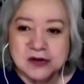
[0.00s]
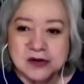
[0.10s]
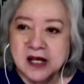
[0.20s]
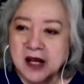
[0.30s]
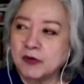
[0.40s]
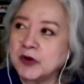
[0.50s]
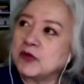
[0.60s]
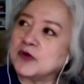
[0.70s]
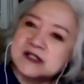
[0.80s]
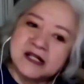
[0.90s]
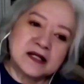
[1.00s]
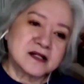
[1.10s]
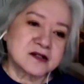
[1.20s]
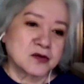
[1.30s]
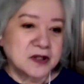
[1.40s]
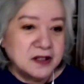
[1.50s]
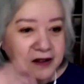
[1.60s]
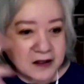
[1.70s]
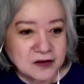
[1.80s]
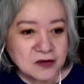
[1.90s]
we see this Korean
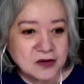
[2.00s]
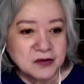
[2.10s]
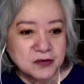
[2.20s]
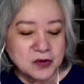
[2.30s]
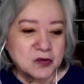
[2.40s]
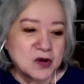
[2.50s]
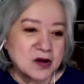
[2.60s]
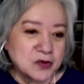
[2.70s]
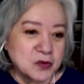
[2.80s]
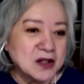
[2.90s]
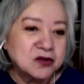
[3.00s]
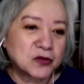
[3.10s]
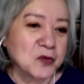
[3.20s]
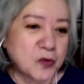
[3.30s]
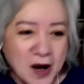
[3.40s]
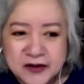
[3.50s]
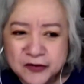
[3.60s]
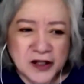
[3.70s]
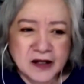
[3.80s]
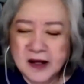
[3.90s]
and we want to. Why do
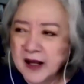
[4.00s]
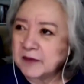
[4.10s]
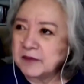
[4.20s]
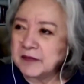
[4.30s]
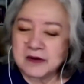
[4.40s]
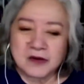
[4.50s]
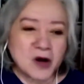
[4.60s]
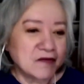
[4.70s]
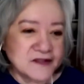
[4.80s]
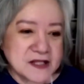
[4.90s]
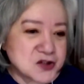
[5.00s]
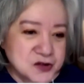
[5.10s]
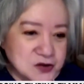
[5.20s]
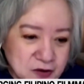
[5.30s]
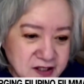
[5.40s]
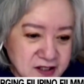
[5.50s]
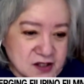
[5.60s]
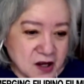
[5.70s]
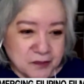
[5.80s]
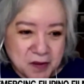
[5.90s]
they have such stories?
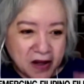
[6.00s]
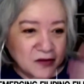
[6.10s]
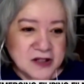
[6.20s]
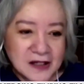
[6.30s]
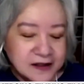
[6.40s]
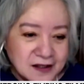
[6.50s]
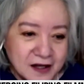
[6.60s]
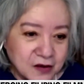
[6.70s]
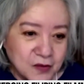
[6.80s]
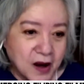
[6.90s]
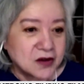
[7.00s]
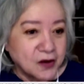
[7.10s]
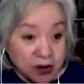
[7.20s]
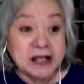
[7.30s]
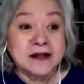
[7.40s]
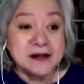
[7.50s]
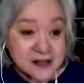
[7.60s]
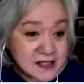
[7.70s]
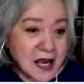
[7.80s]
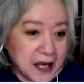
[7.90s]
Paano nila ginagawa? Okay,
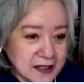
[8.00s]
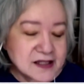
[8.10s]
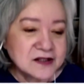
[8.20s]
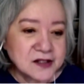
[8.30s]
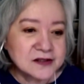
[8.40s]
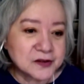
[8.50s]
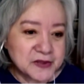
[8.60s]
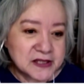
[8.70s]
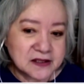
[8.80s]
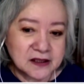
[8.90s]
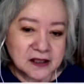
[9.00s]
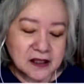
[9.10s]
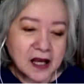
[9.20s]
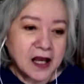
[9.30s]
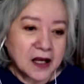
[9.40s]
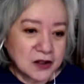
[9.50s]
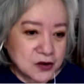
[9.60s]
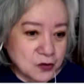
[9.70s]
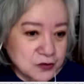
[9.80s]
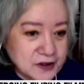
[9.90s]
it's not such a mystery.
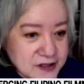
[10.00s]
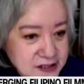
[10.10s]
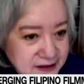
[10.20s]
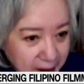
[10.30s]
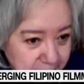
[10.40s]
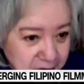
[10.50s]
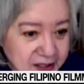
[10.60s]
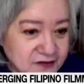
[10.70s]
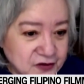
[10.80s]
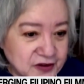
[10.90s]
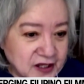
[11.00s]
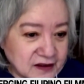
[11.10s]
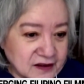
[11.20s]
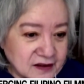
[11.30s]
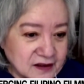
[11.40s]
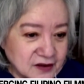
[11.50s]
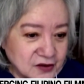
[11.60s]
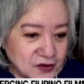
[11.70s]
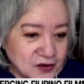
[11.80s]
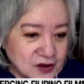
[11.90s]
There is a template for that.
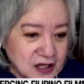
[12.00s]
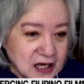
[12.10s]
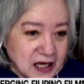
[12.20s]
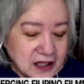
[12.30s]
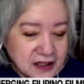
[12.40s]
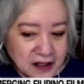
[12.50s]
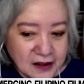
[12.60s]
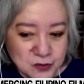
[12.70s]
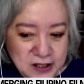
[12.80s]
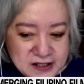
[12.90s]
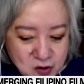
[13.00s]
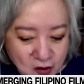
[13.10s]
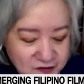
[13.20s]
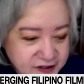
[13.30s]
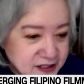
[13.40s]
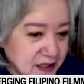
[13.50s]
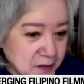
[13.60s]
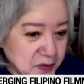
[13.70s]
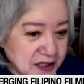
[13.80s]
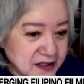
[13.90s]
And let's go over the
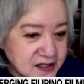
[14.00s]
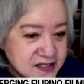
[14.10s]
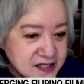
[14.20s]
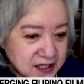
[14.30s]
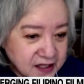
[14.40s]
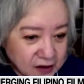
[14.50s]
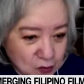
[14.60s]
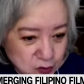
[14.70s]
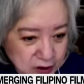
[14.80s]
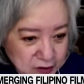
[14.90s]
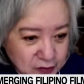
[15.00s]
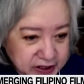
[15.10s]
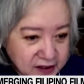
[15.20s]
template and see where we can